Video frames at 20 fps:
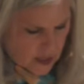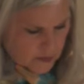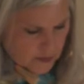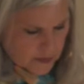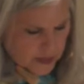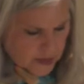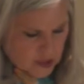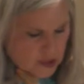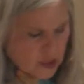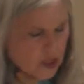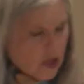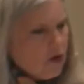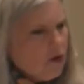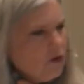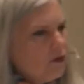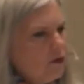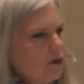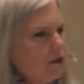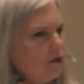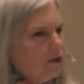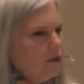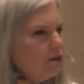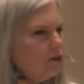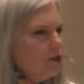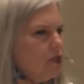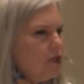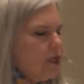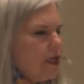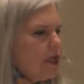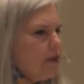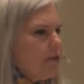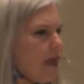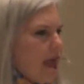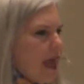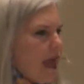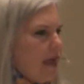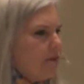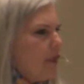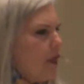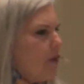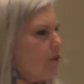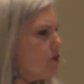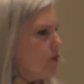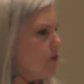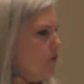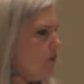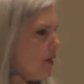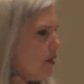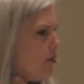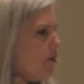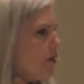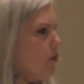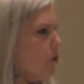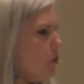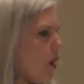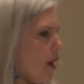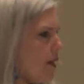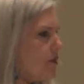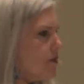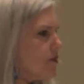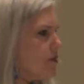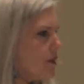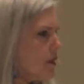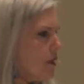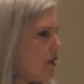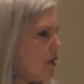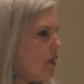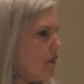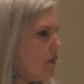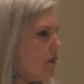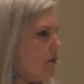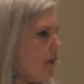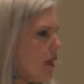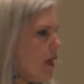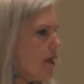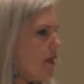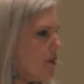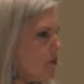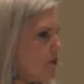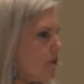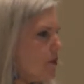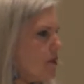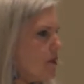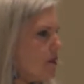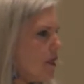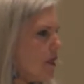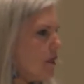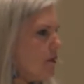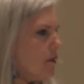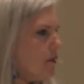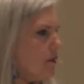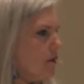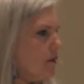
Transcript: But looking back, that was a very wise thing my husband said.